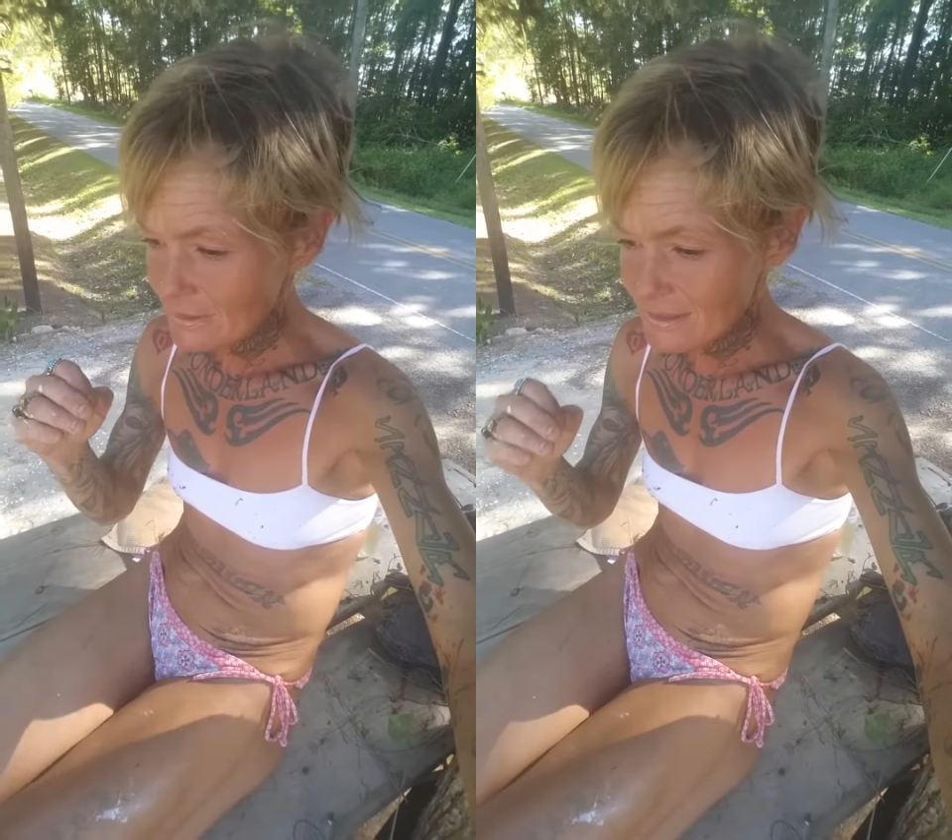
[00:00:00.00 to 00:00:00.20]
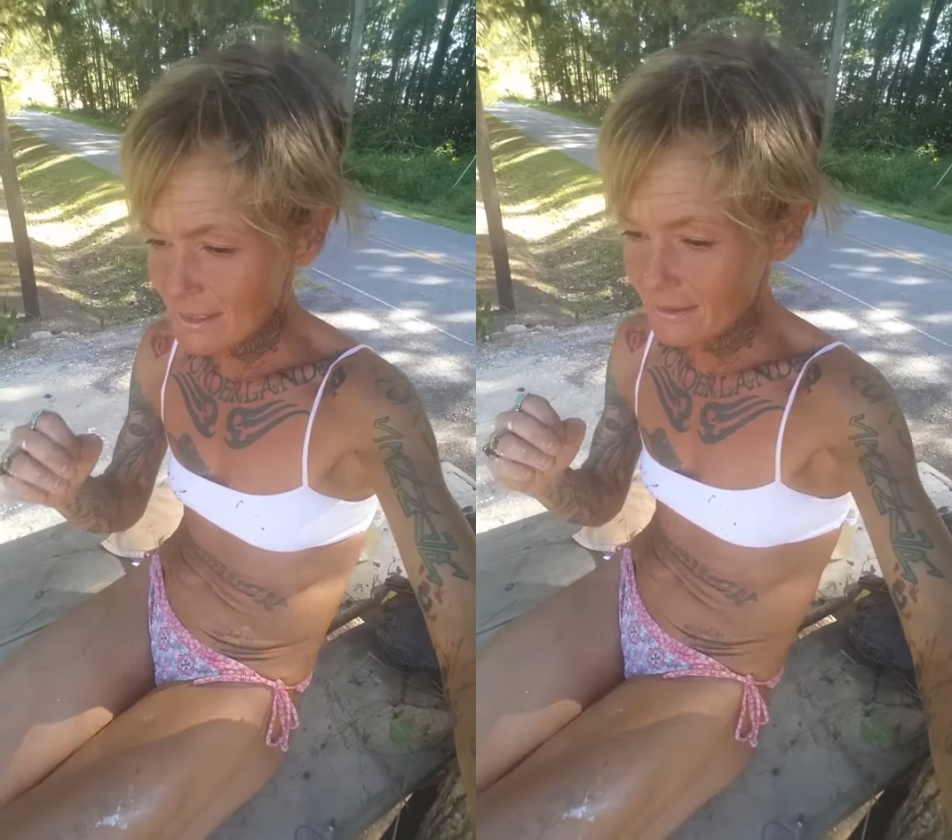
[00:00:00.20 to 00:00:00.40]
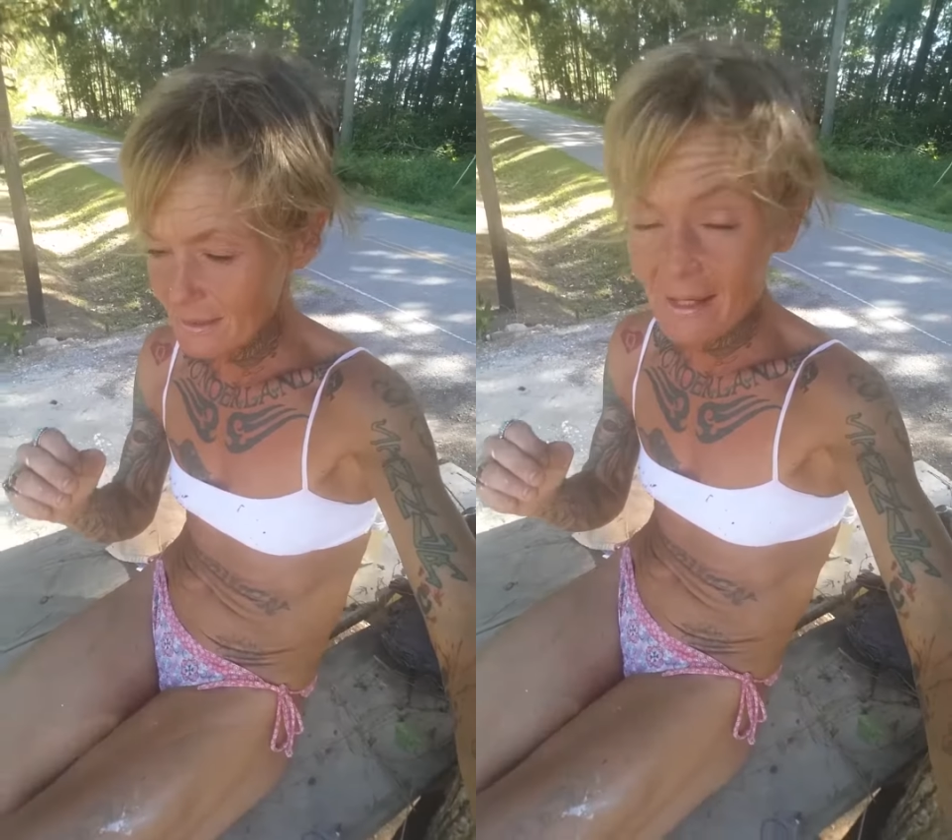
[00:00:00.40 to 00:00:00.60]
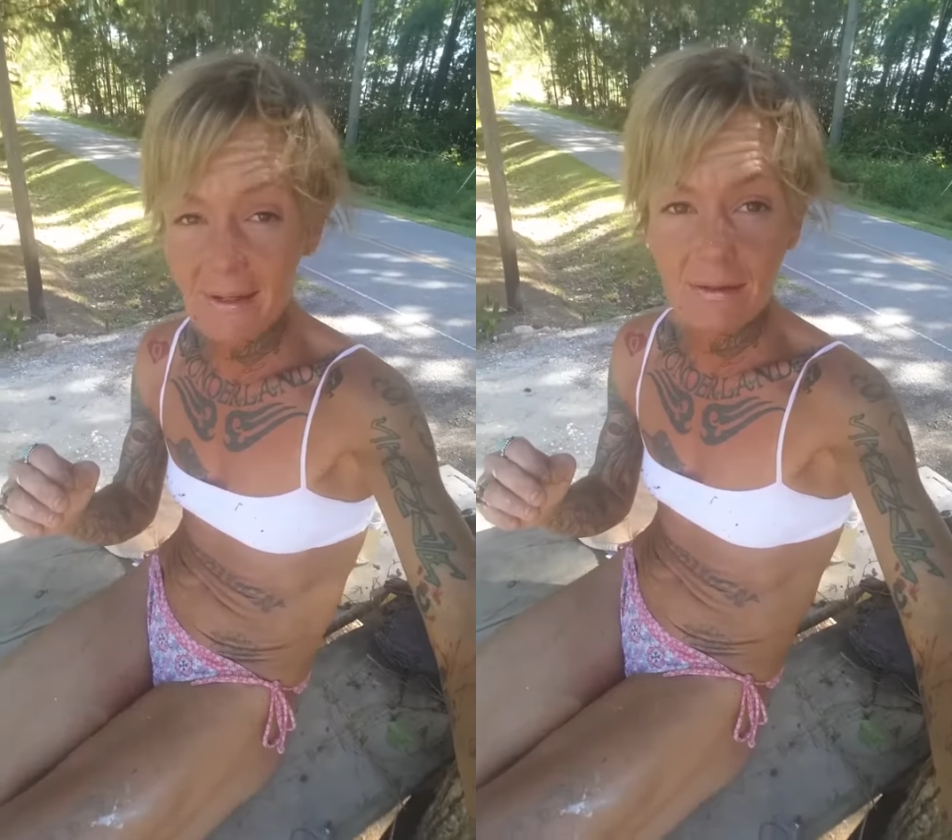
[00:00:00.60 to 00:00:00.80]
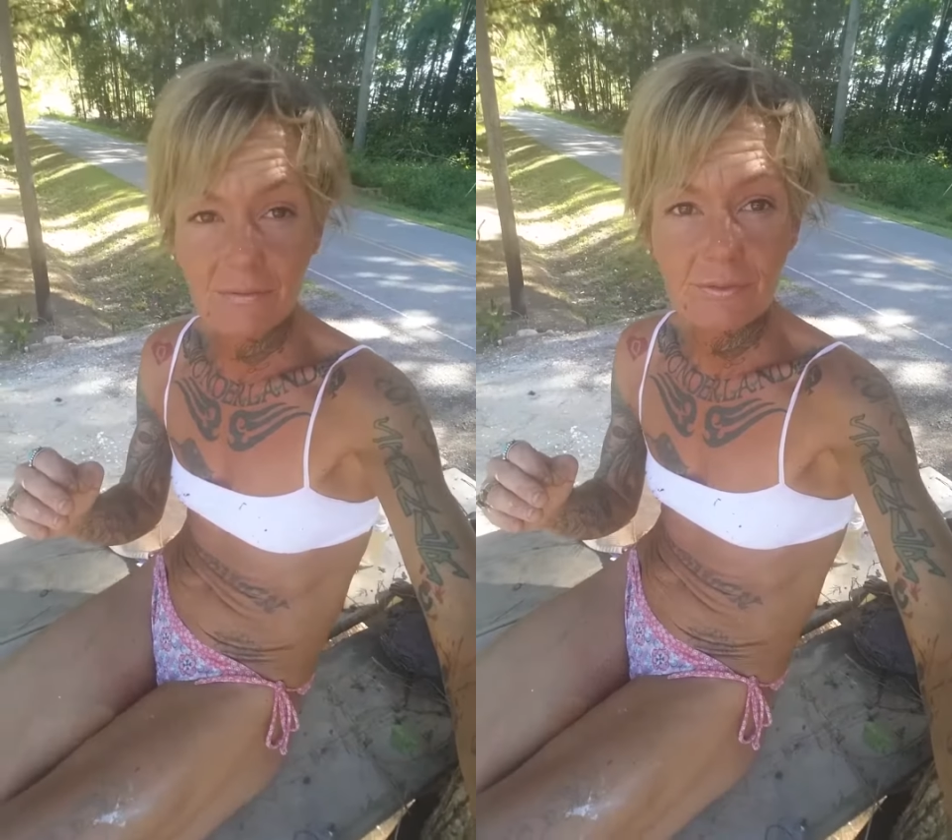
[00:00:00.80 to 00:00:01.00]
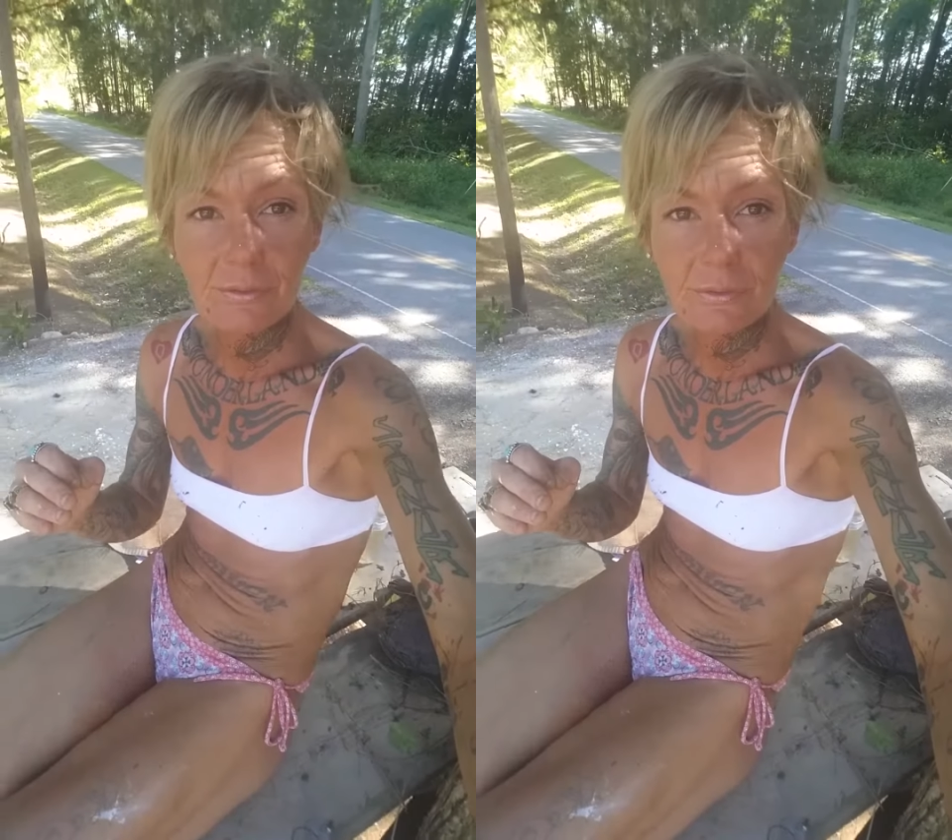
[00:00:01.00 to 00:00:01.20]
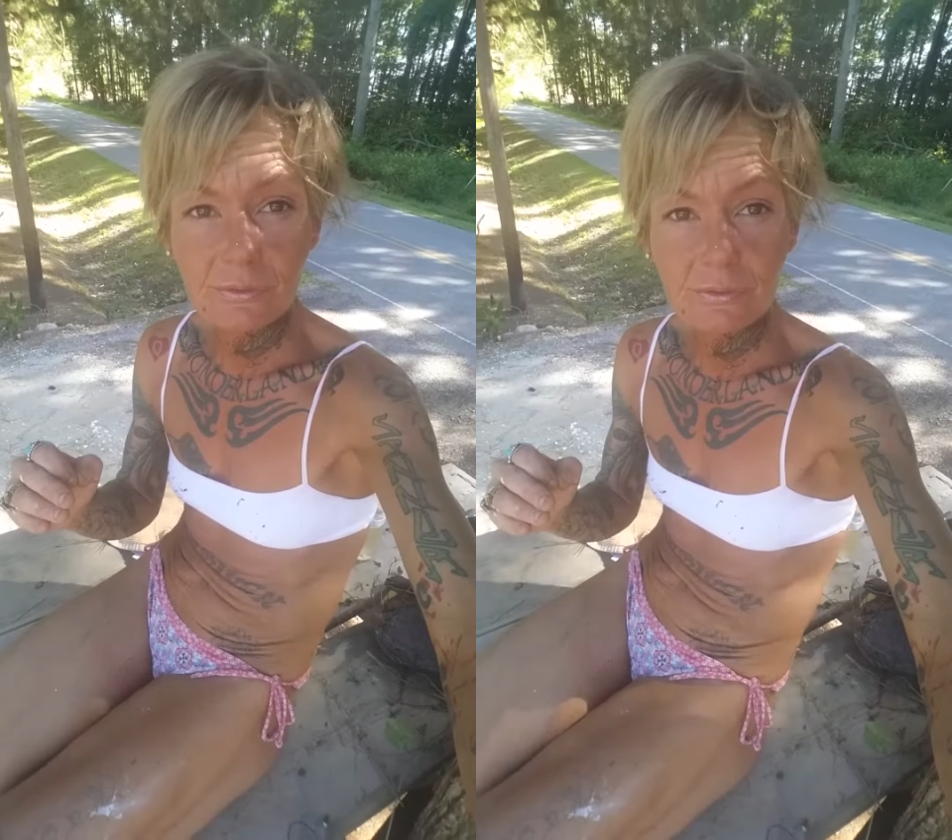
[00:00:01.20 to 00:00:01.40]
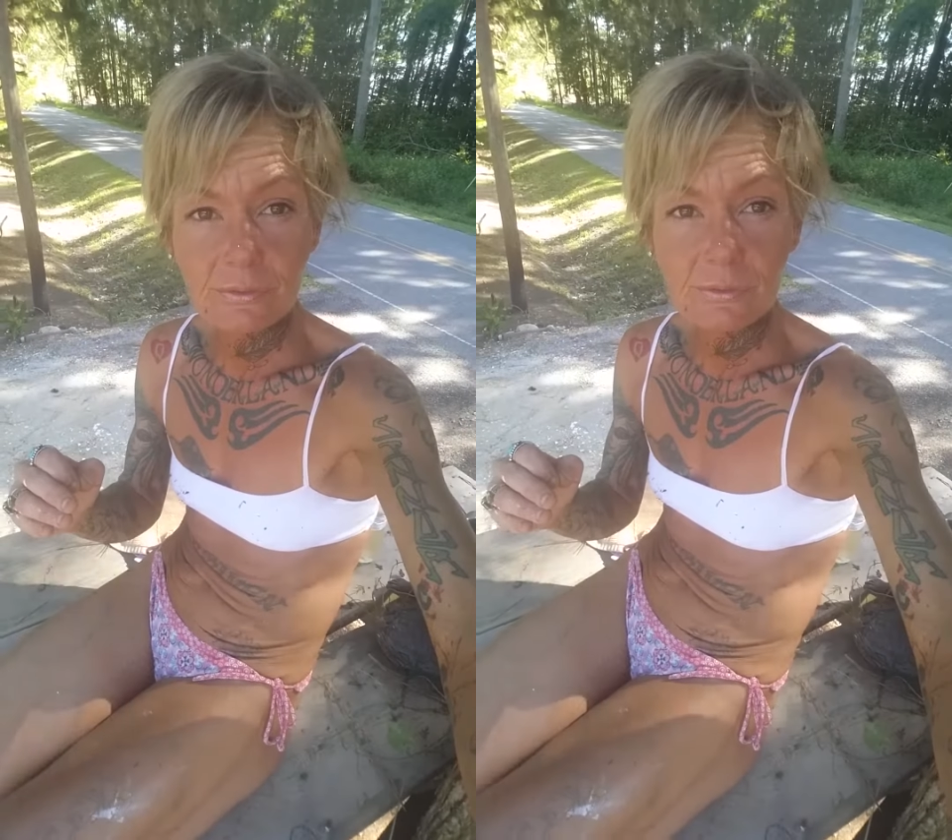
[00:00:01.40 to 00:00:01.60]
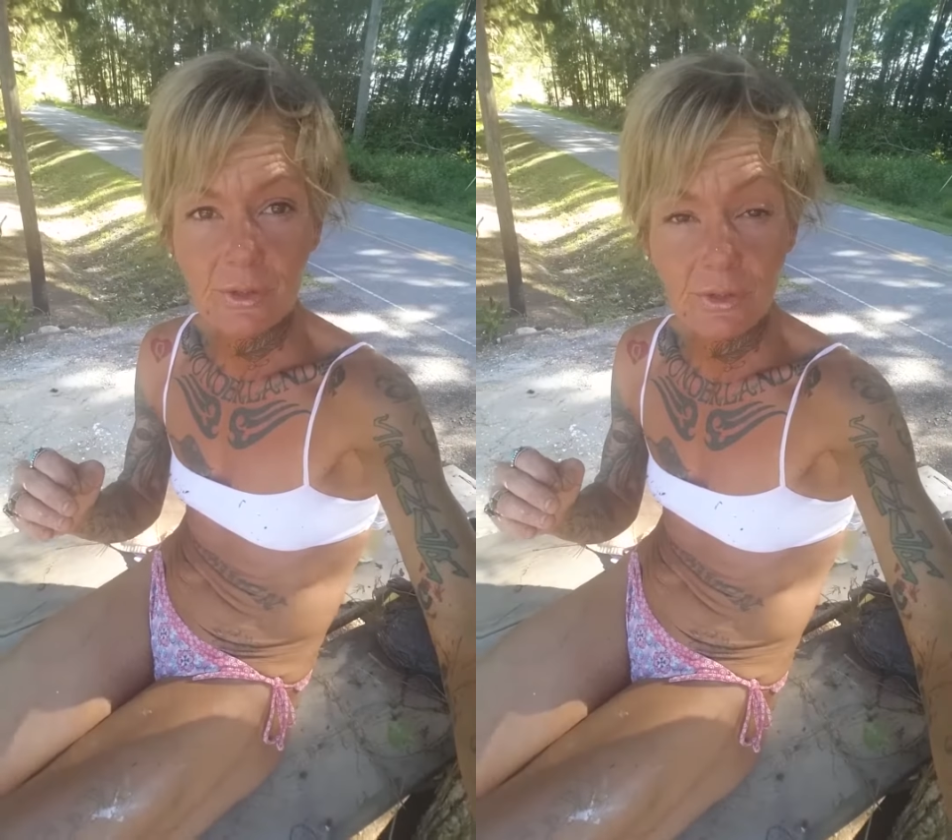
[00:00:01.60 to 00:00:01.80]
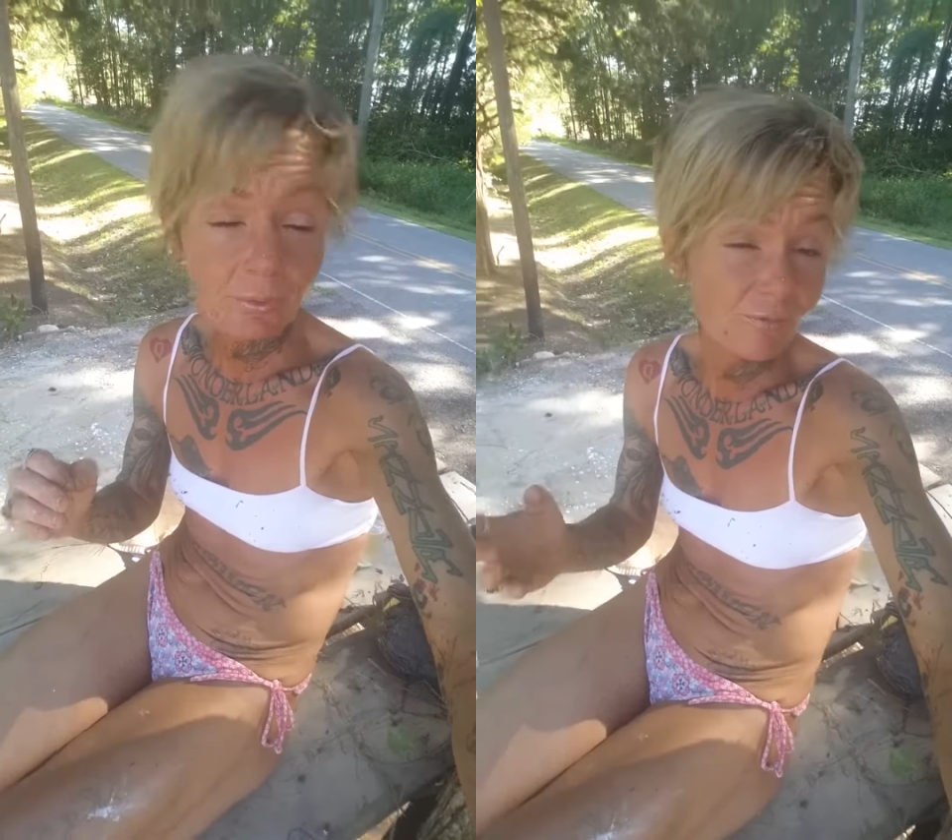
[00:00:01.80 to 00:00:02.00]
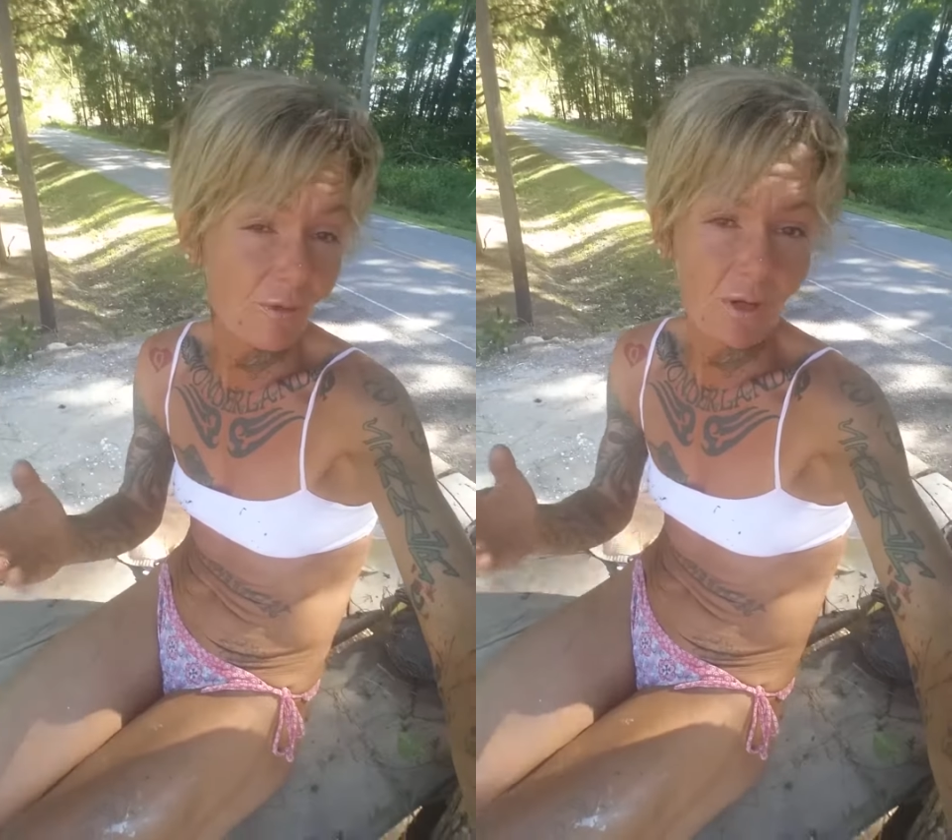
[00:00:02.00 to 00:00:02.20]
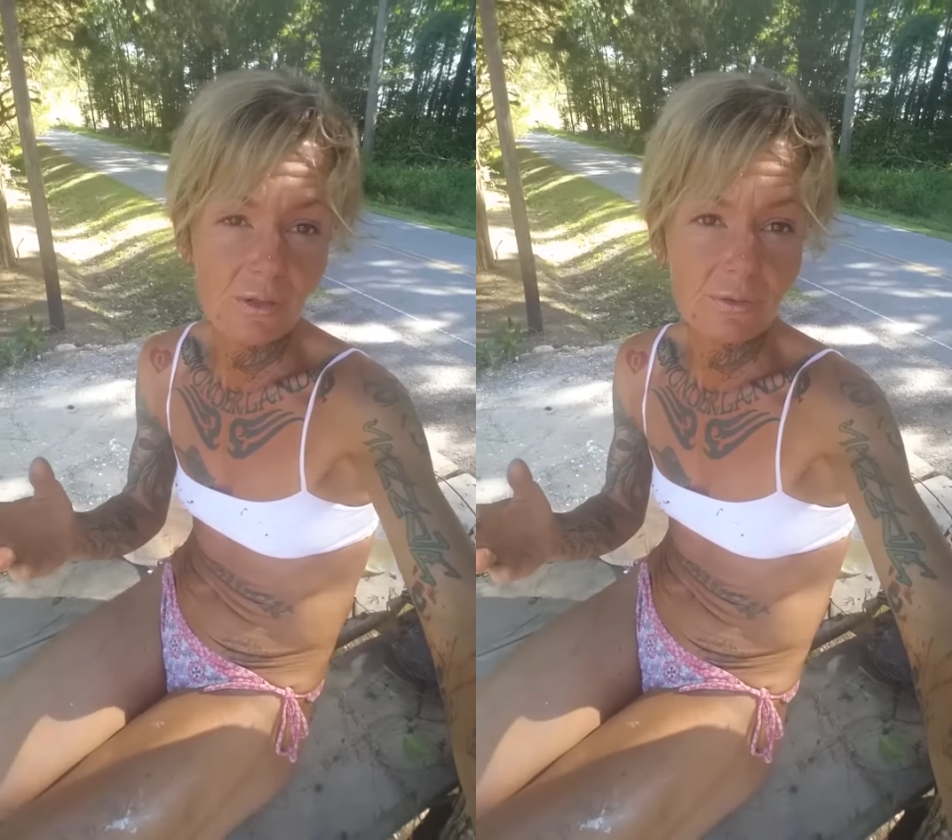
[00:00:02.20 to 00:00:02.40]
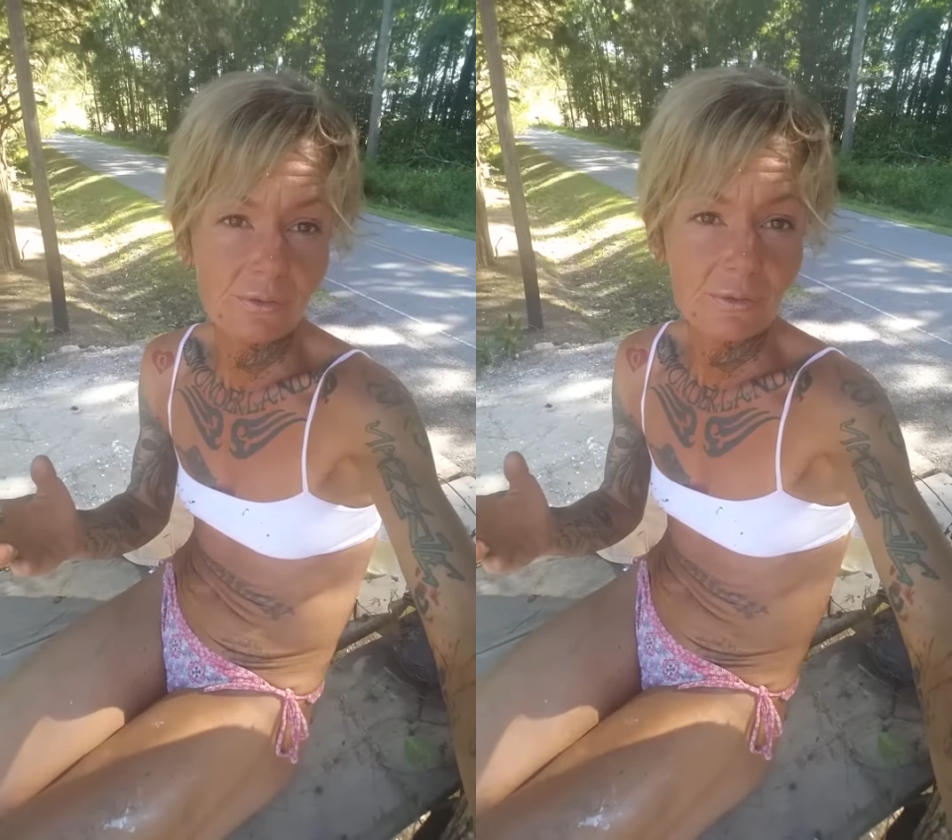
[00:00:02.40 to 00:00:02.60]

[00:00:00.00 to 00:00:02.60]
stay alive, or you will fall.